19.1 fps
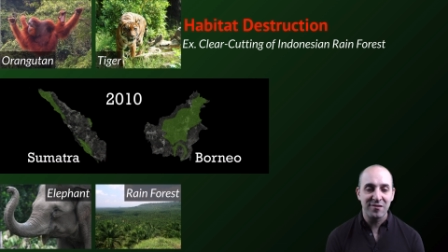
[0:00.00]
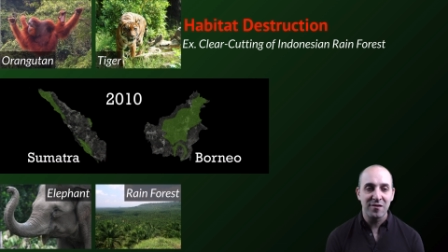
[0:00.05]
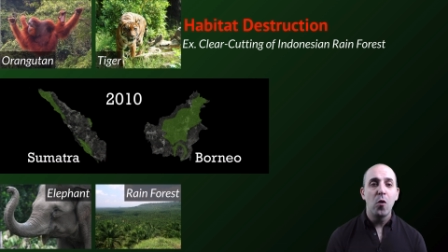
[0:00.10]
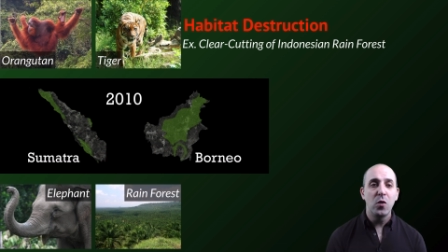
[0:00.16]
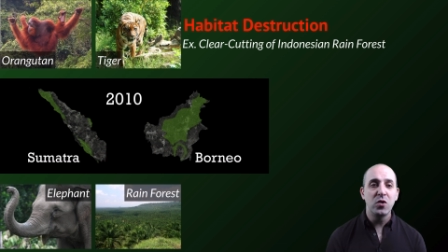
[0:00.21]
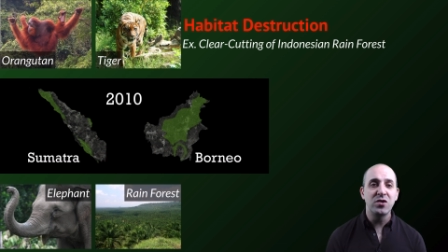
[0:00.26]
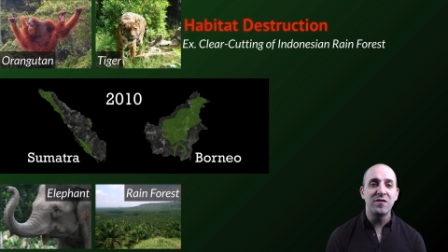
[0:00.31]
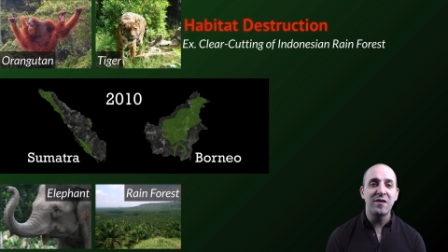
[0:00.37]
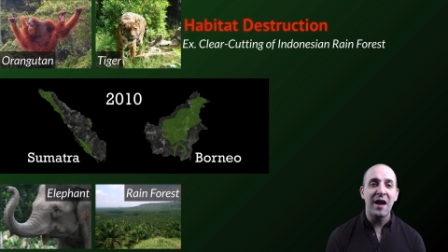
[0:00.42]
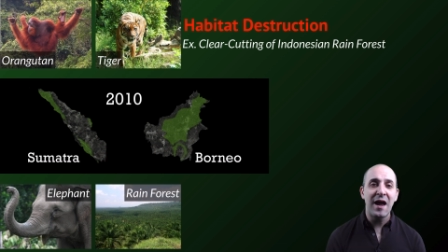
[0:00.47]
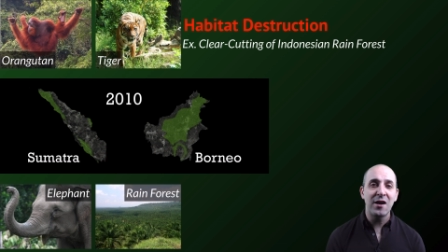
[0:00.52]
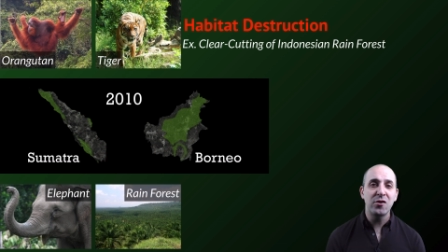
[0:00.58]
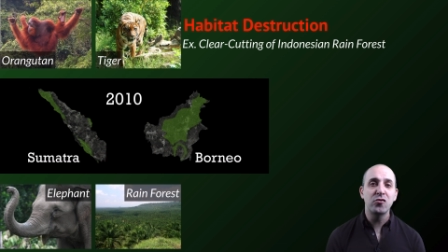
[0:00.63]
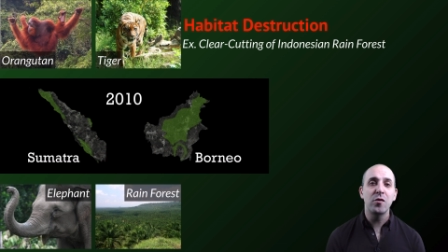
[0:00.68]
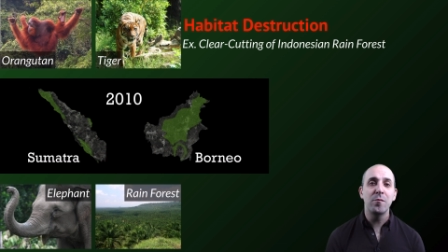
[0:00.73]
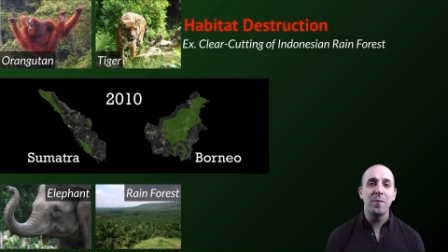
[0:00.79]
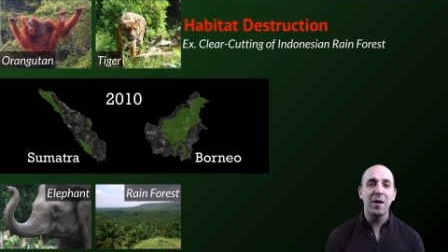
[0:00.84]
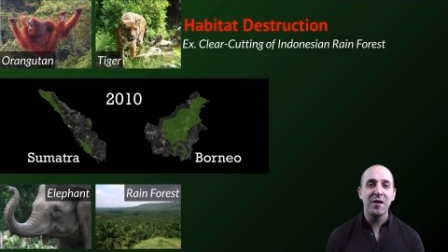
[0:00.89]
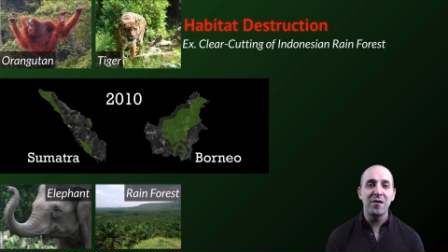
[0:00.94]
which has had
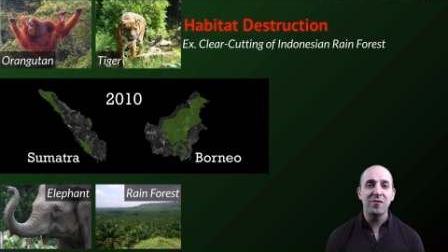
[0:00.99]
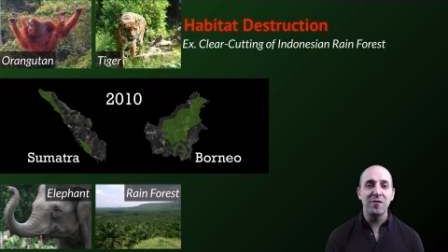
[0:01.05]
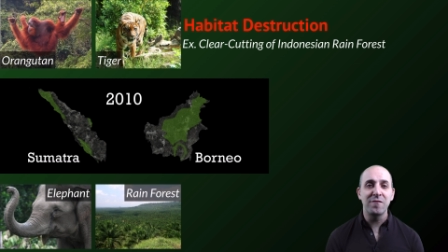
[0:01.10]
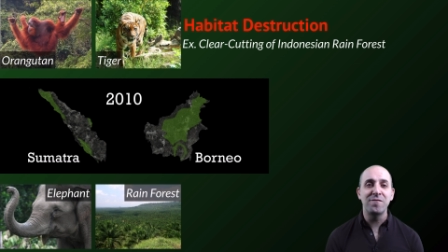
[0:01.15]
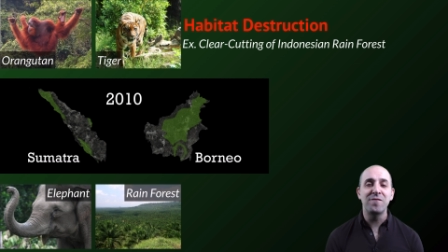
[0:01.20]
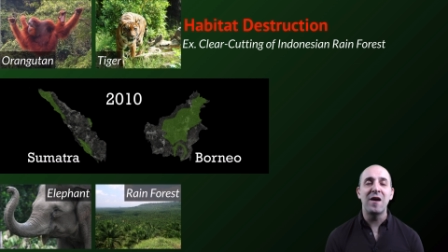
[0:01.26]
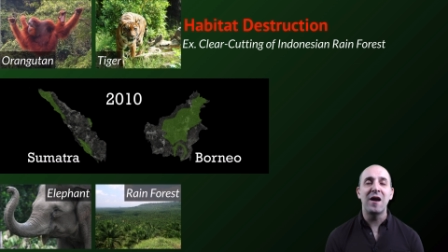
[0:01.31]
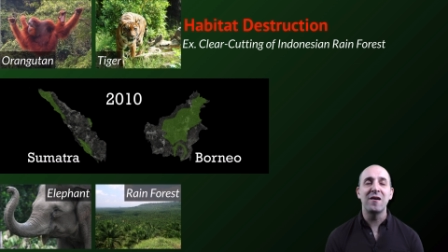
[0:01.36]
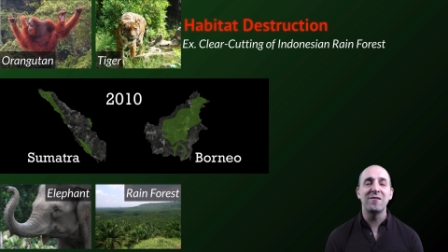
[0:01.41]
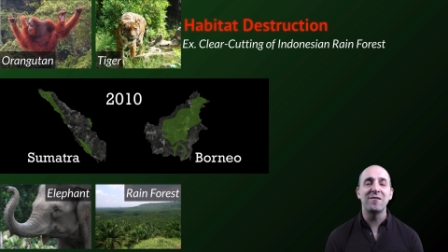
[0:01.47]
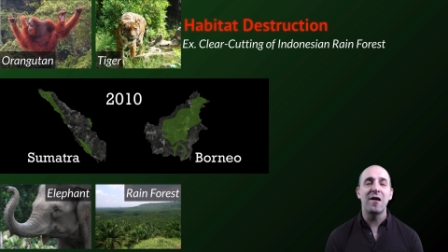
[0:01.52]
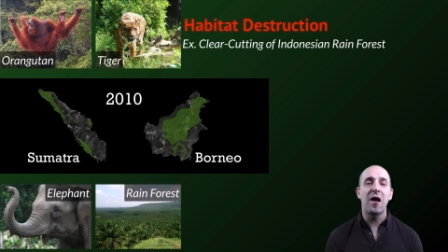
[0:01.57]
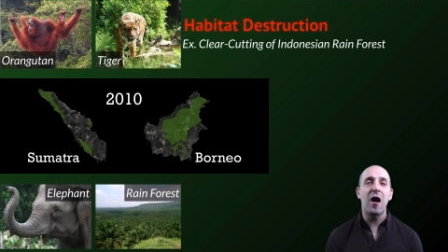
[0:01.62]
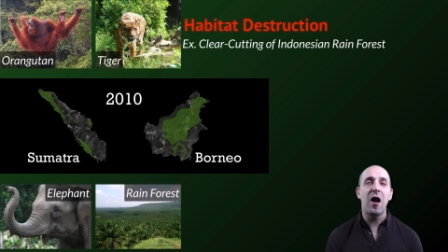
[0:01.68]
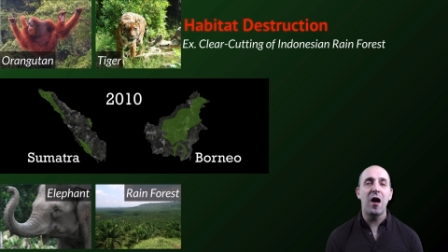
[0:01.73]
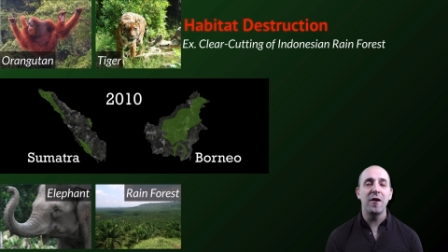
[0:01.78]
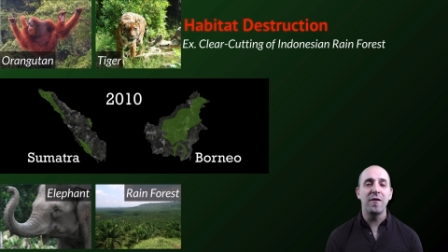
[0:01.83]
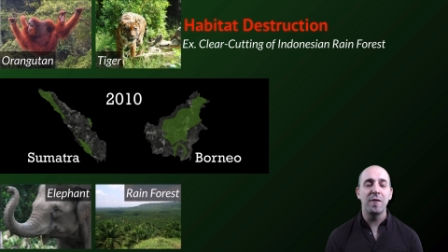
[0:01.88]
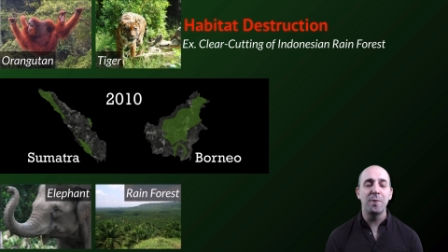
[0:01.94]
tremendous effects
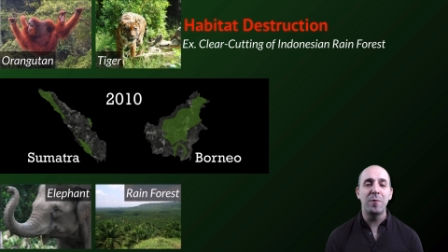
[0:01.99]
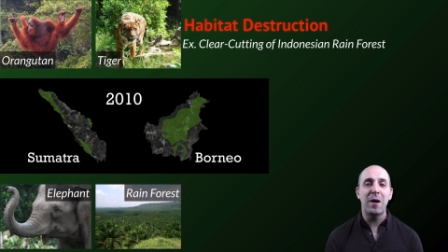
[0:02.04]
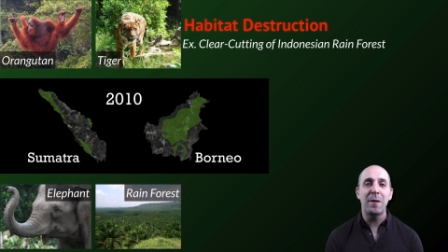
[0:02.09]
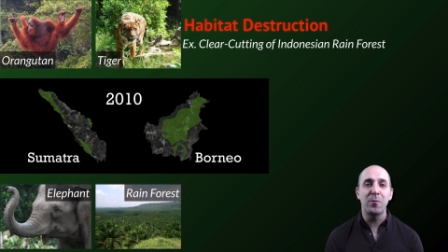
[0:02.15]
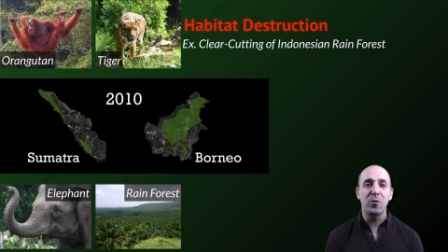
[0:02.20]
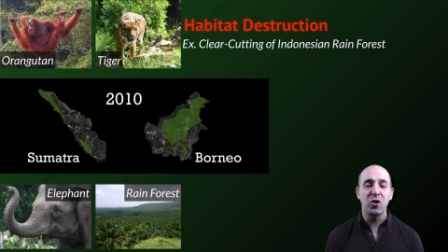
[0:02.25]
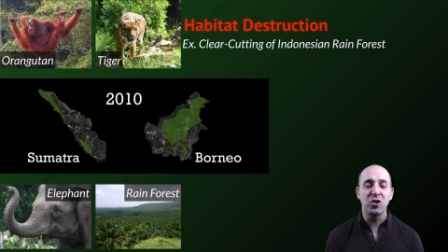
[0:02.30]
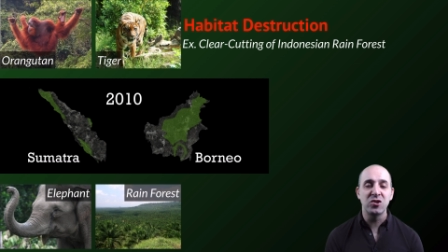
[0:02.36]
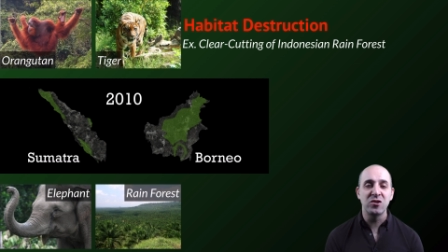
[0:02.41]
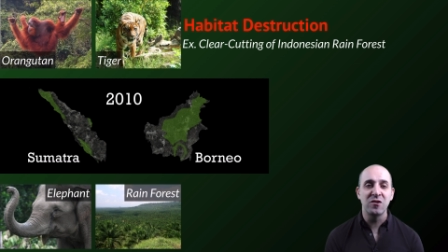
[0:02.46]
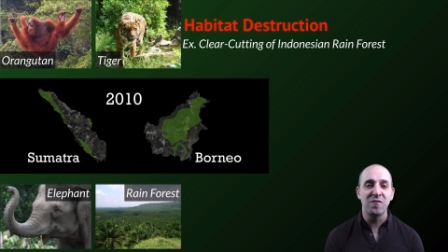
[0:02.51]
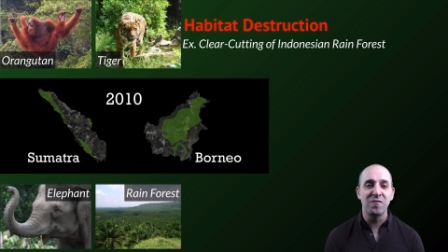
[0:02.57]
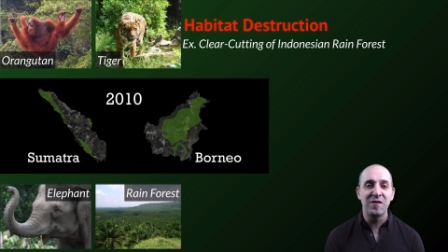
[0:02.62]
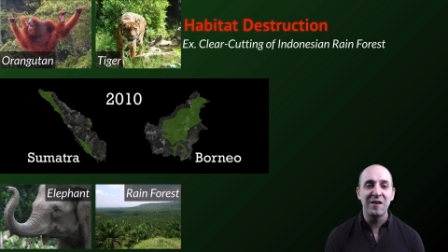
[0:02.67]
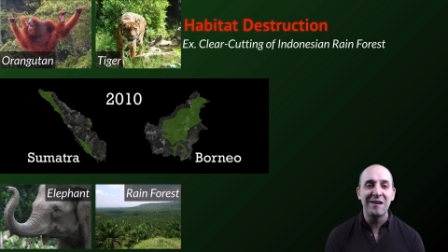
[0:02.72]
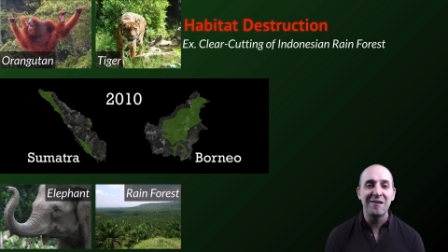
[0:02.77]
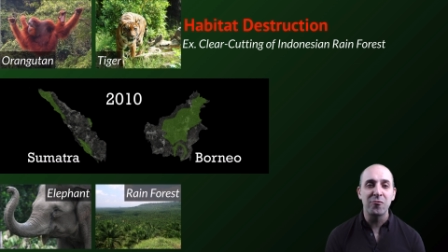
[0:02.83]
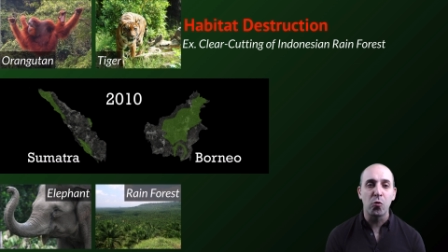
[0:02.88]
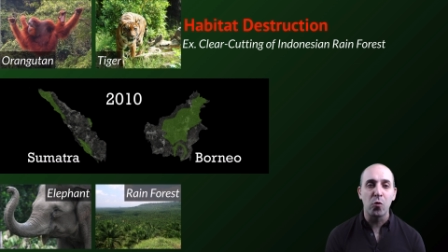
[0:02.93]
on the populations of
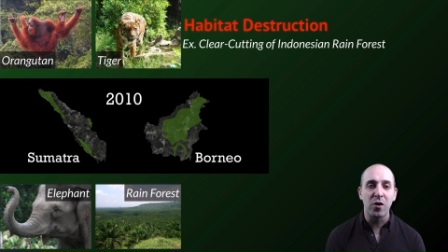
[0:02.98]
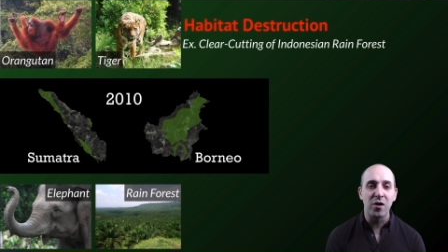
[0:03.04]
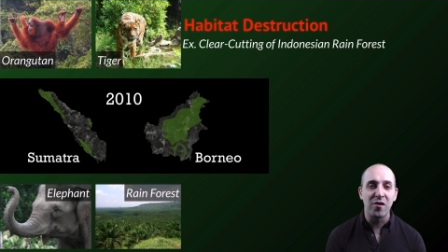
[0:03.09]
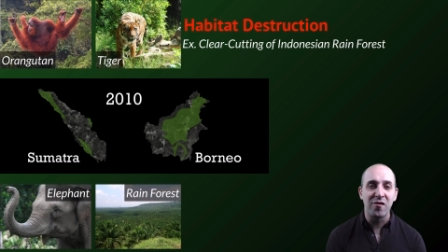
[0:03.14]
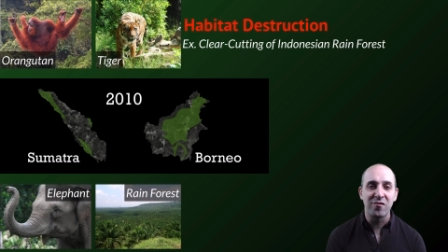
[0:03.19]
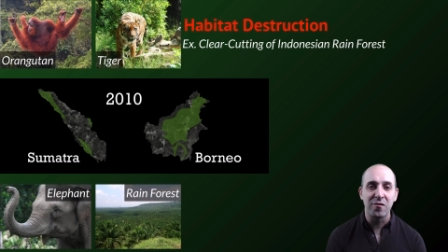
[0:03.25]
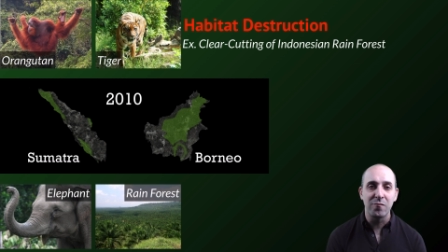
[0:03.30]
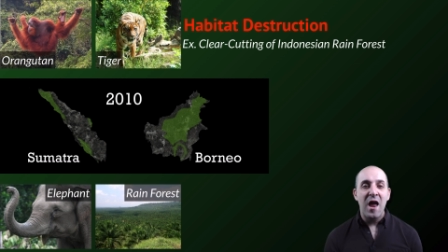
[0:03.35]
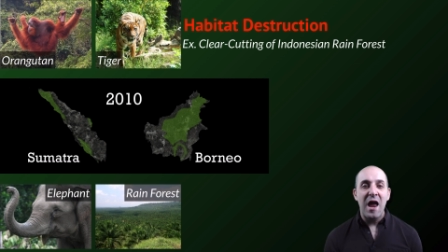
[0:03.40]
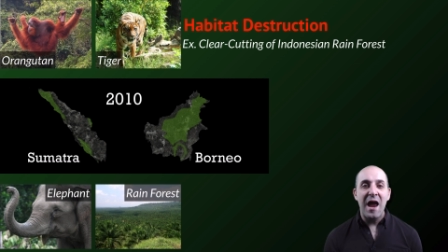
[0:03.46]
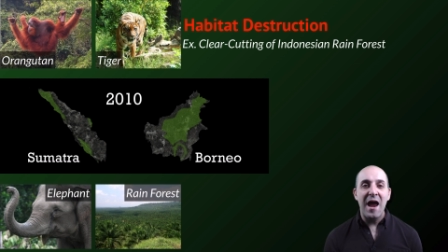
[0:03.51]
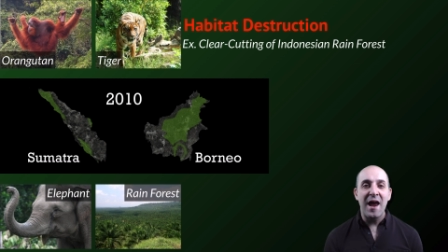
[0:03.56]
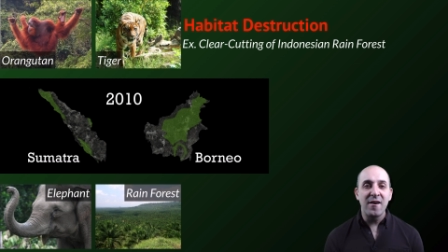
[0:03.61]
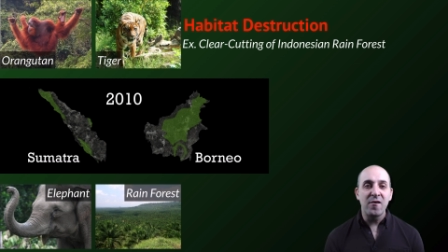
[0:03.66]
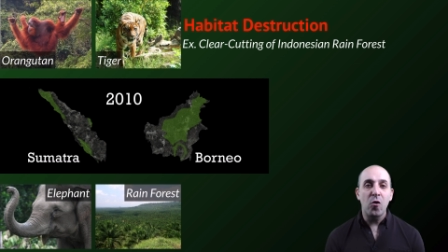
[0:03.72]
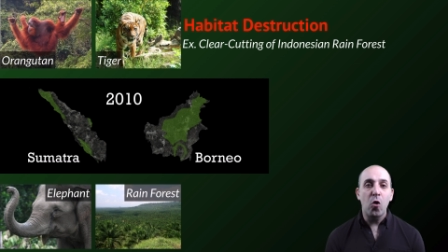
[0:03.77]
these organisms and